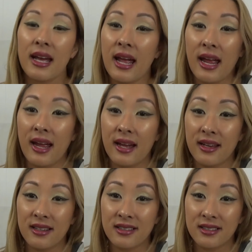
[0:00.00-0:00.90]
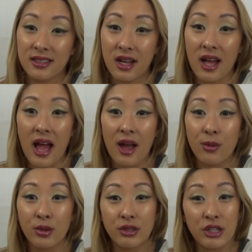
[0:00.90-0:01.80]
And I
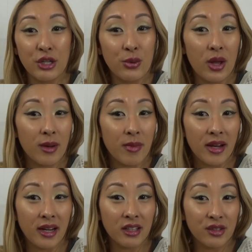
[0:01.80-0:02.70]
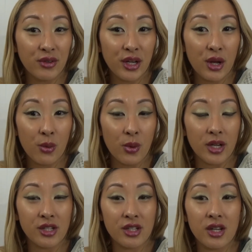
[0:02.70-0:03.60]
will see you in my next video,
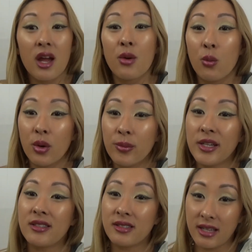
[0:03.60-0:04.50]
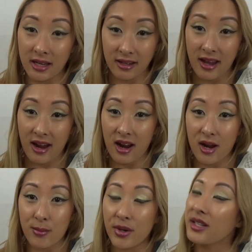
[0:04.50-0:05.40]
which will be
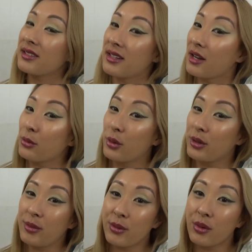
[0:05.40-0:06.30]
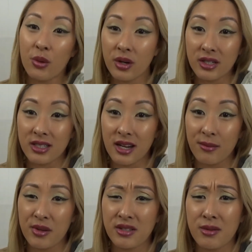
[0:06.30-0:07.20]
skincare, but it's not going to be recorded
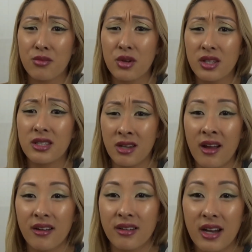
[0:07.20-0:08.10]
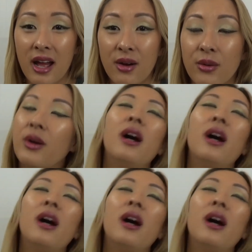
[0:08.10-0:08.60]
tonight because I'm really tired now.